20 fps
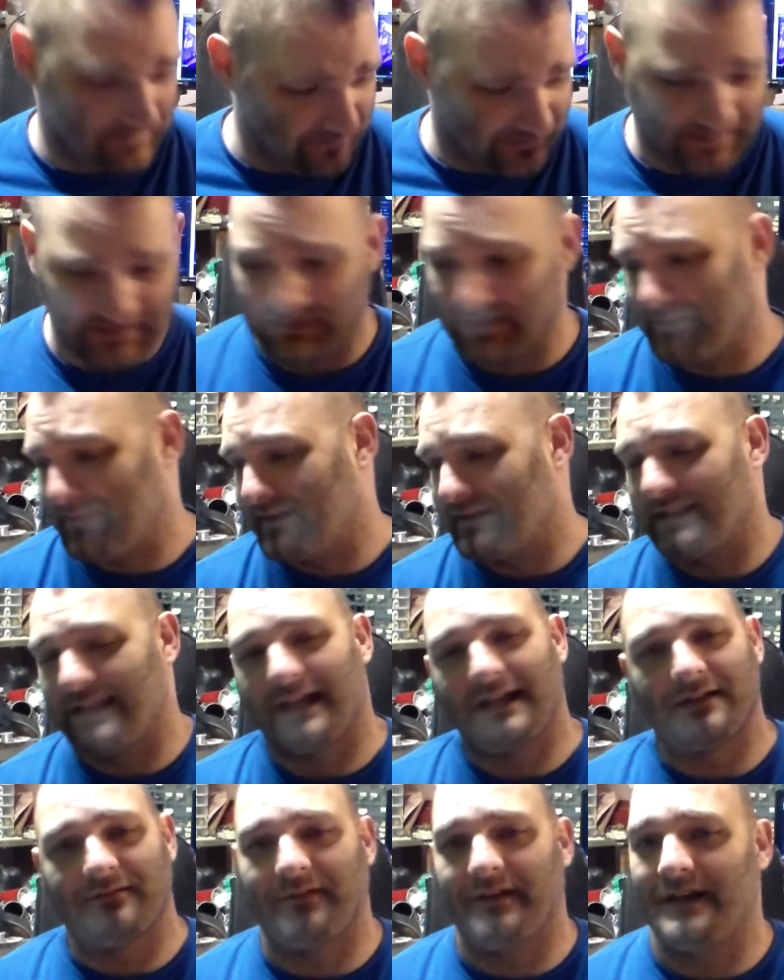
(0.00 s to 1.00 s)
I'm sorry about the
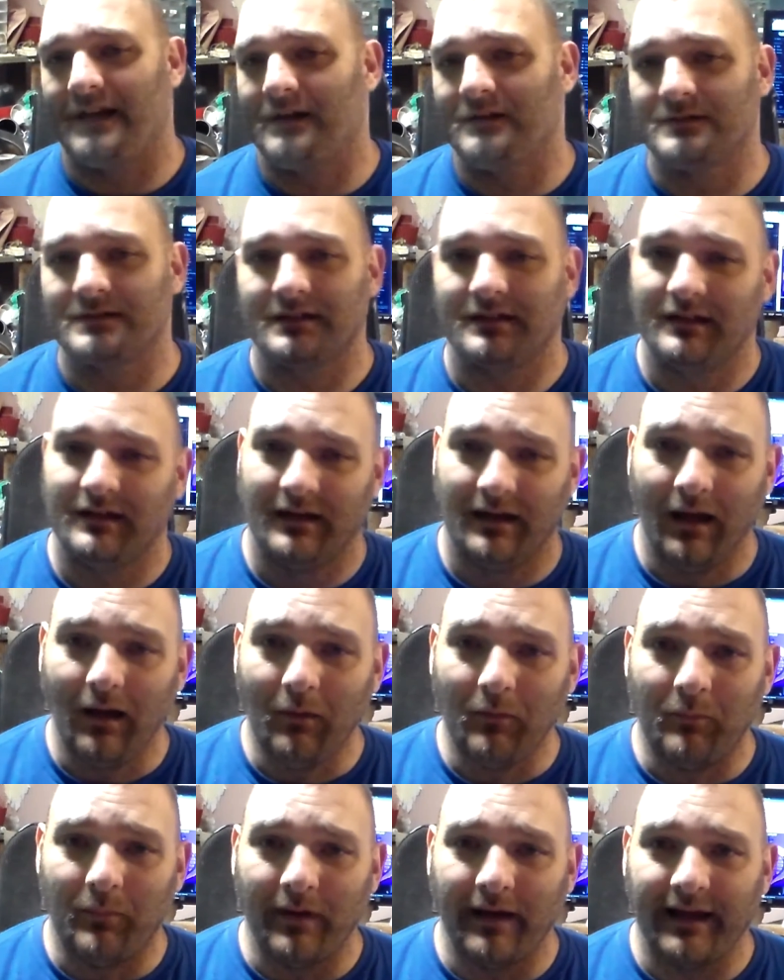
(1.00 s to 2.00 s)
lack of videos,
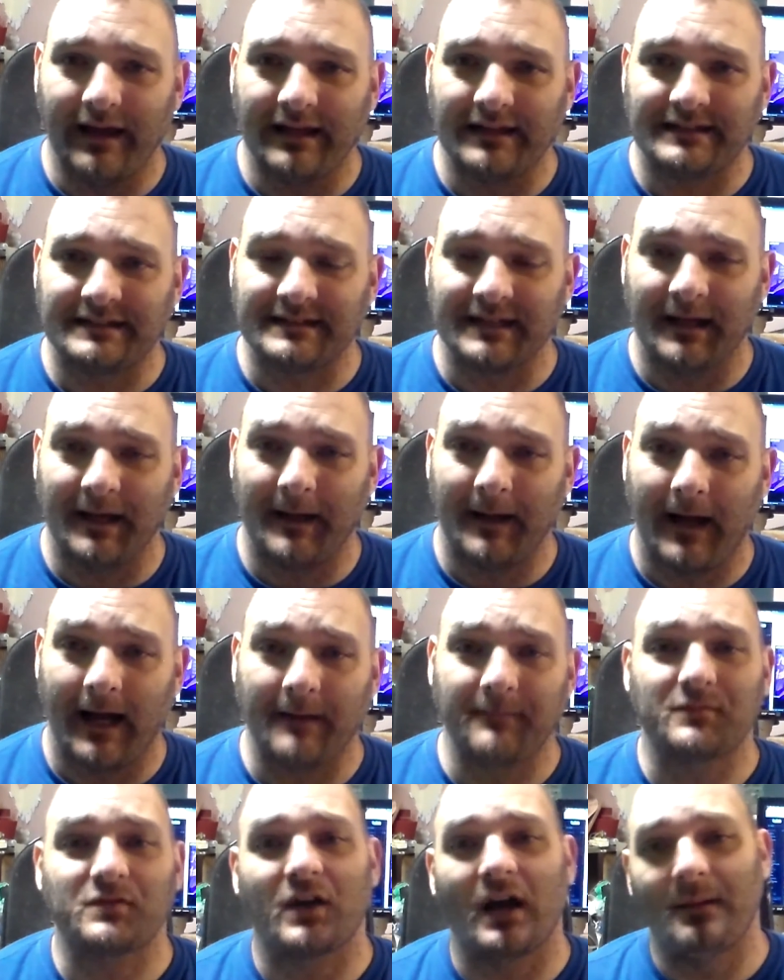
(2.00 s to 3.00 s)
but
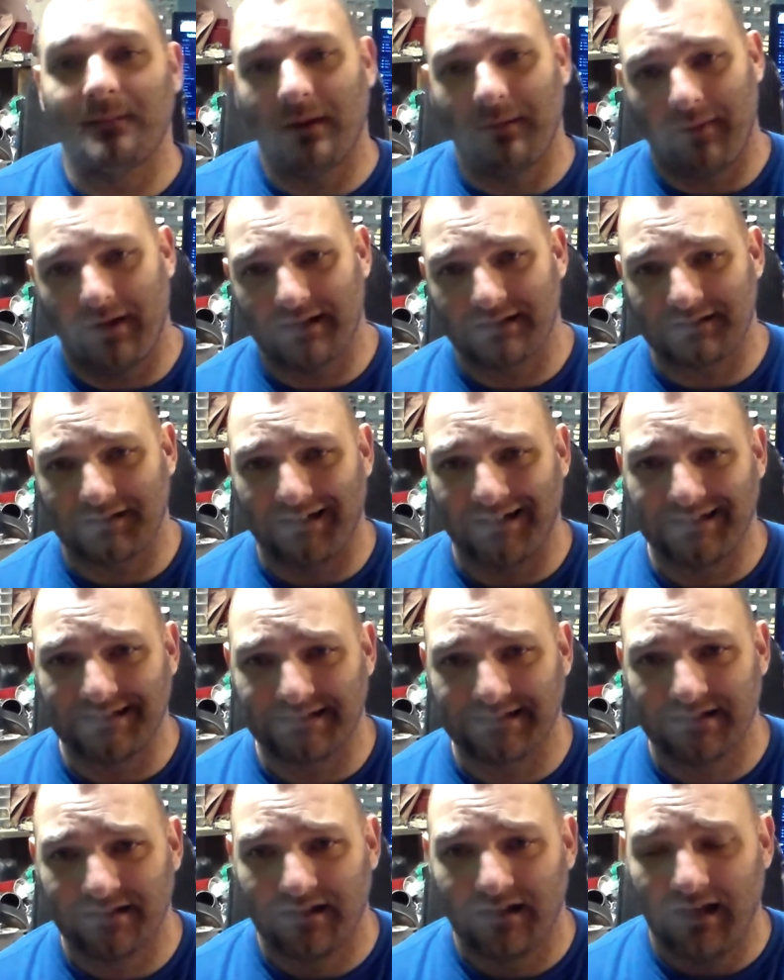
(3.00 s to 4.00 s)
I'm trying my best,
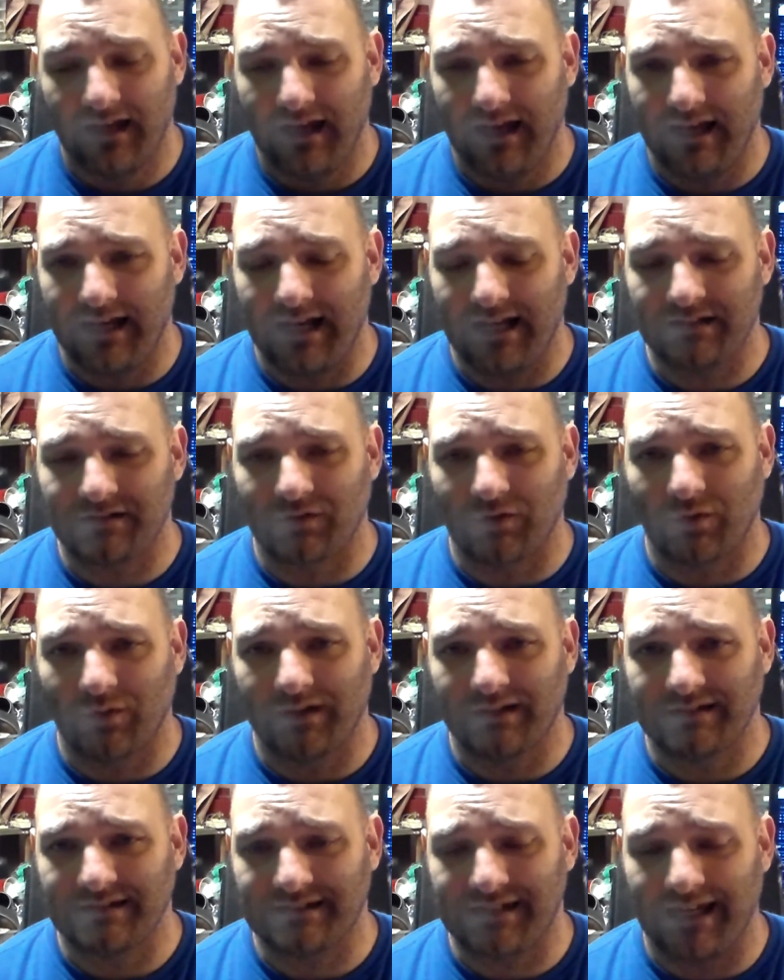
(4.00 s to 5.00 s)
guys. And as
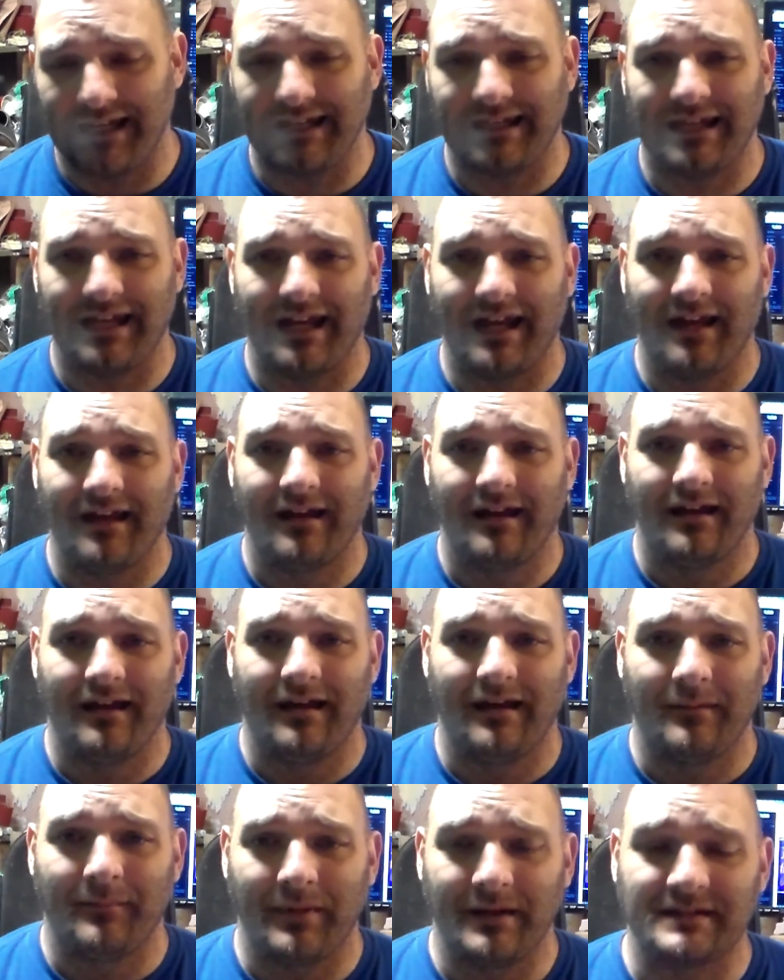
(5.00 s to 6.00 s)
always, take care,
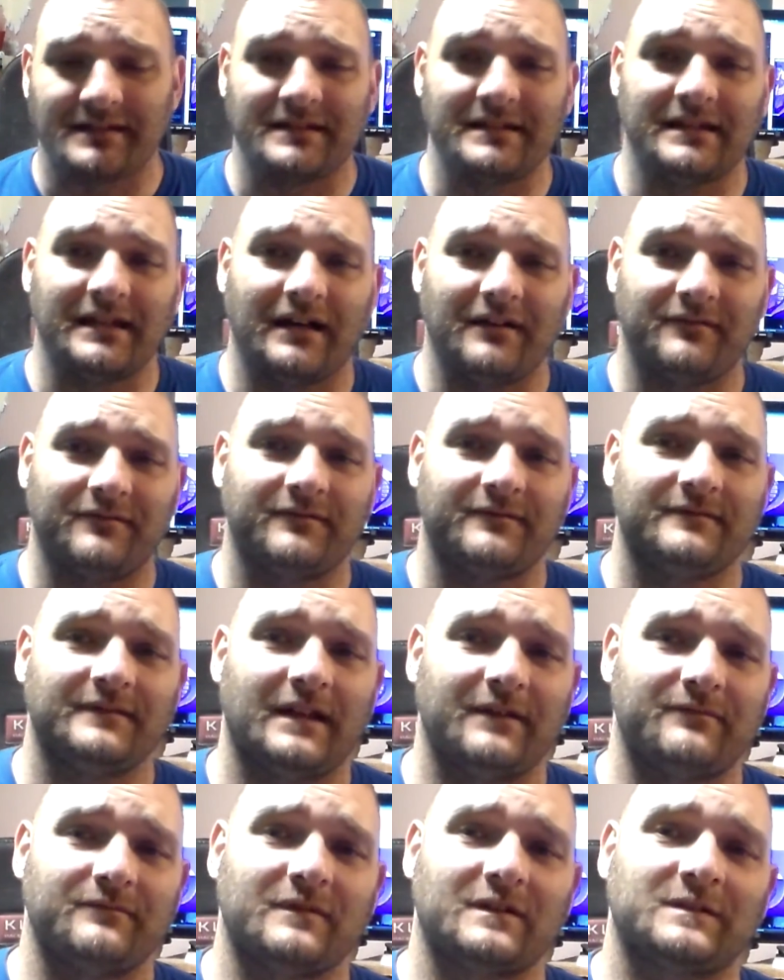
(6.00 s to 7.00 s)
peace and love
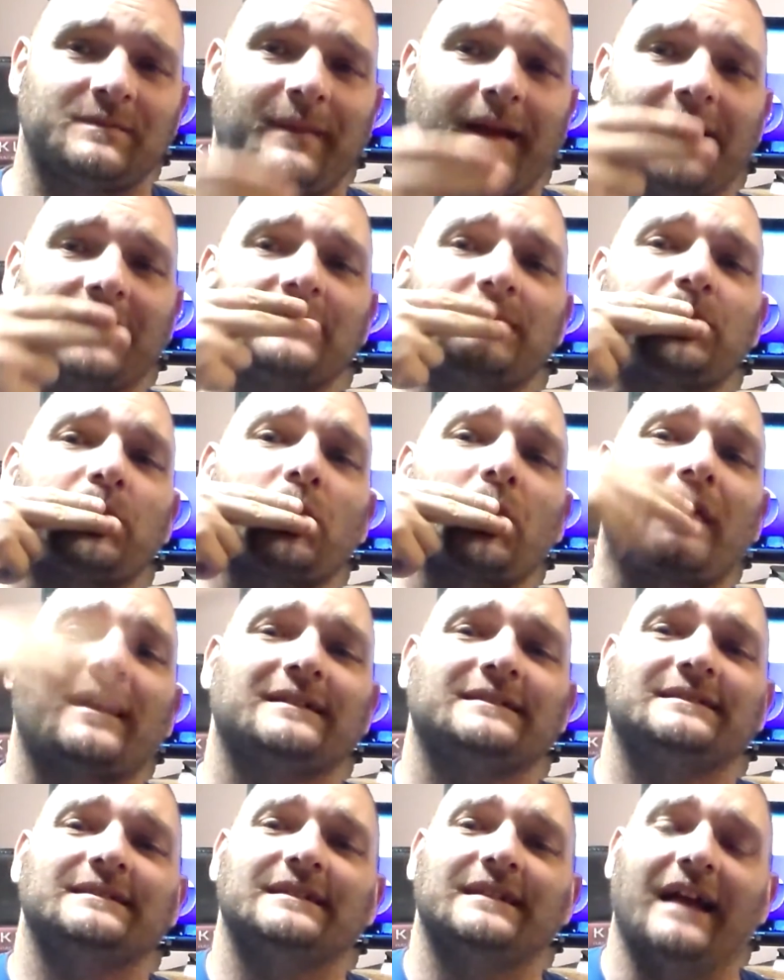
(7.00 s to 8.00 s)
and respect,
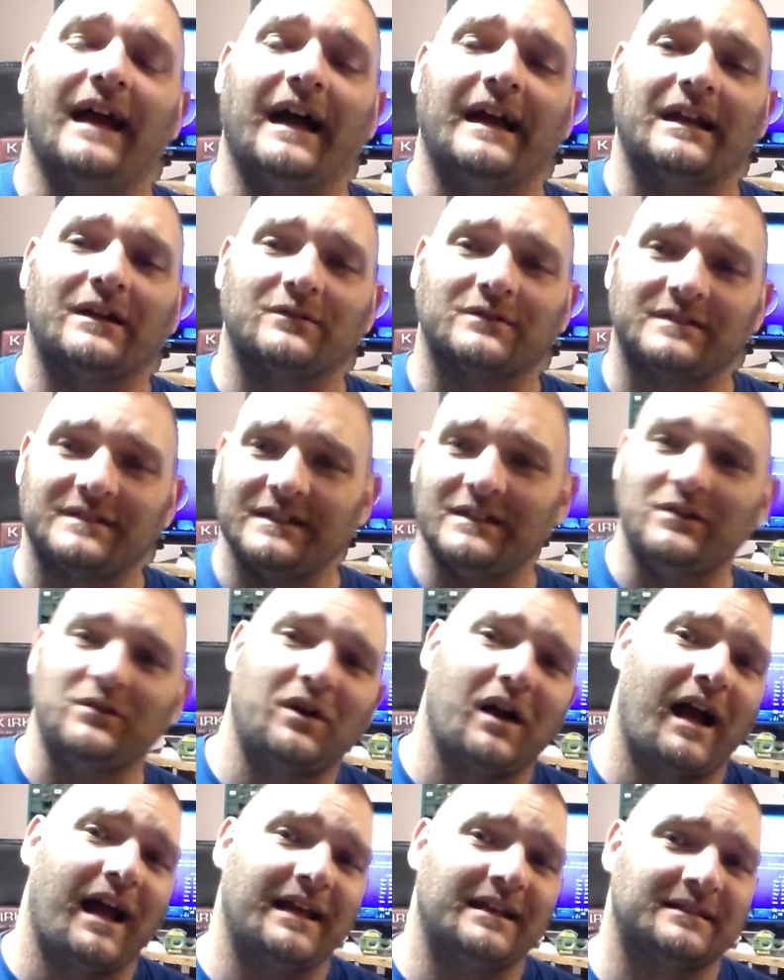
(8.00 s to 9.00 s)
and I will see you
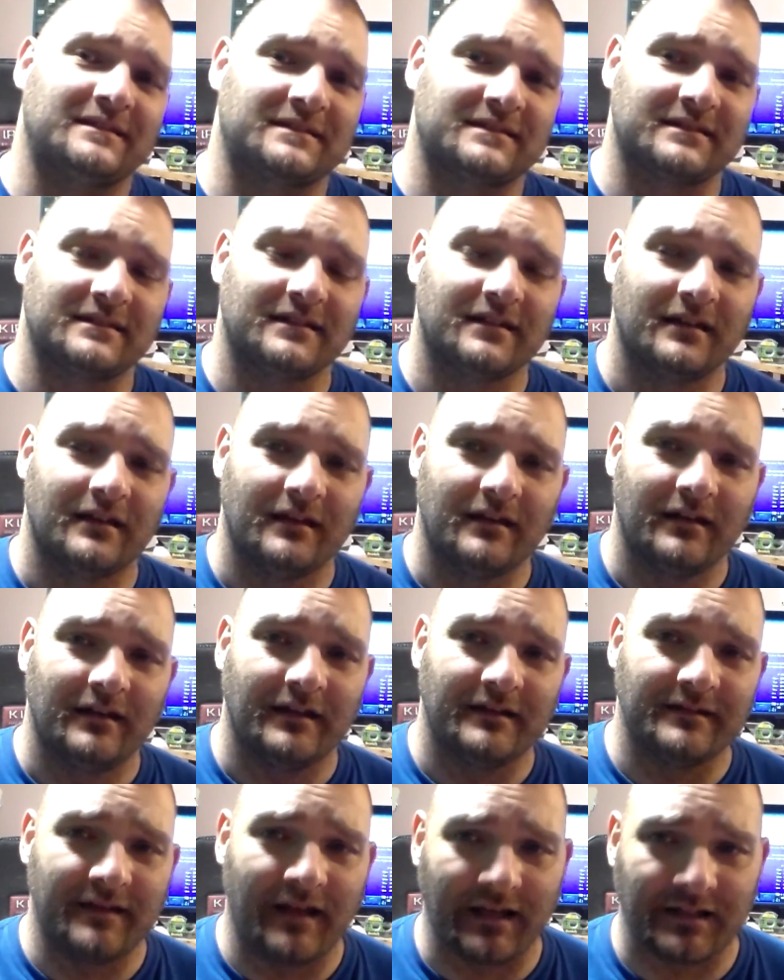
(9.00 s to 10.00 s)
guys
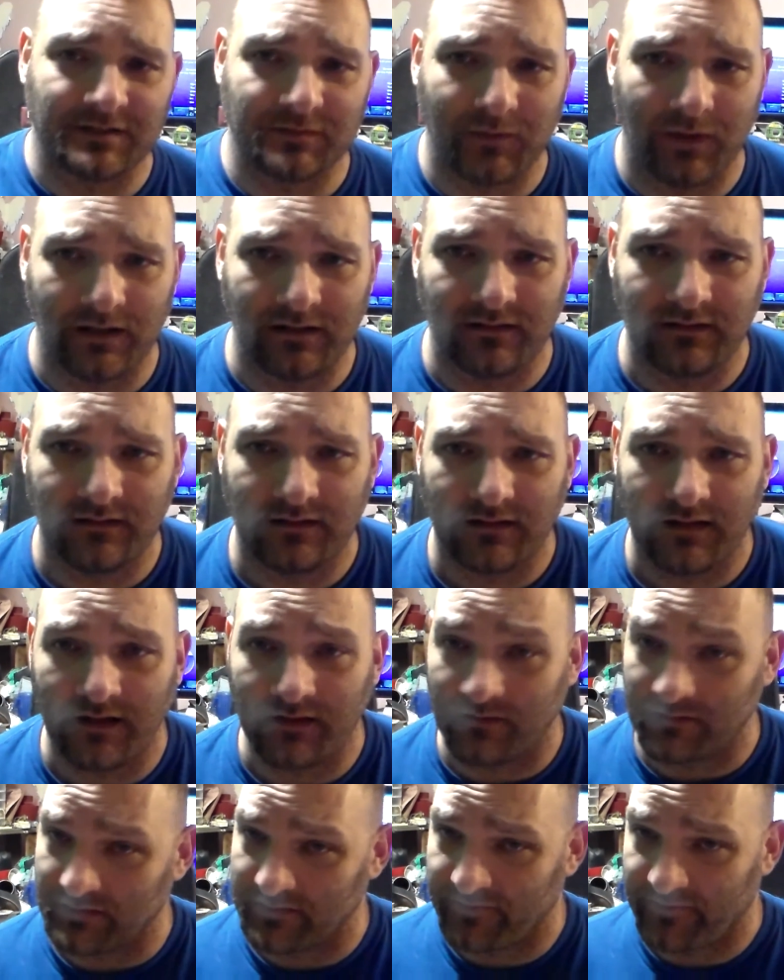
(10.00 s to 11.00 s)
in the next one
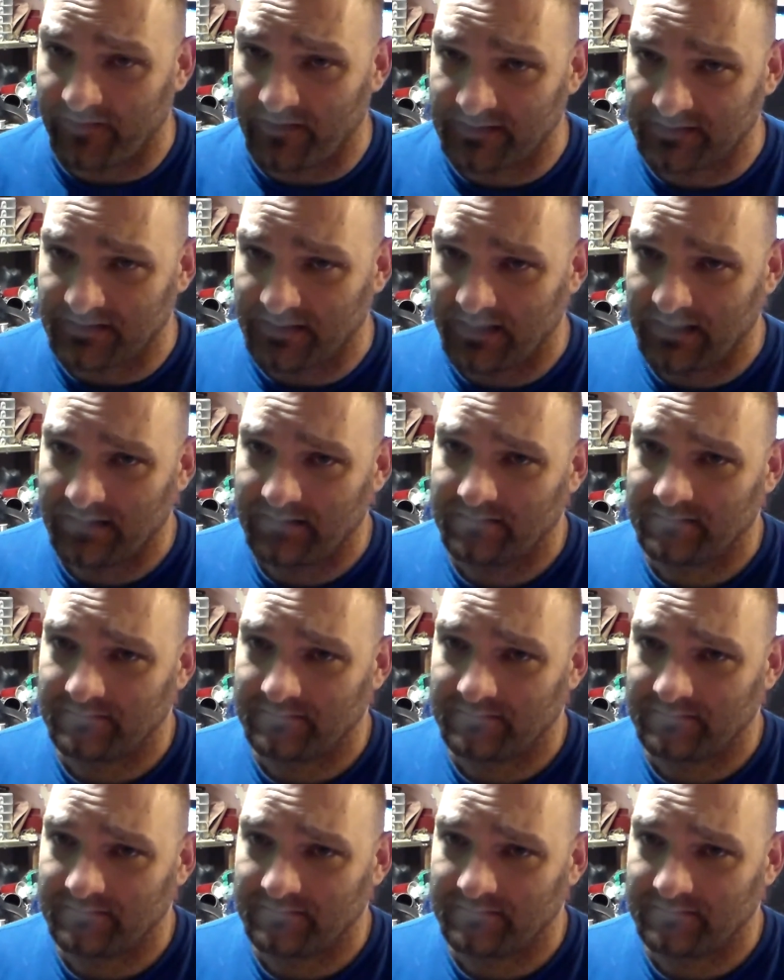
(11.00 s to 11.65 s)
and on the far side.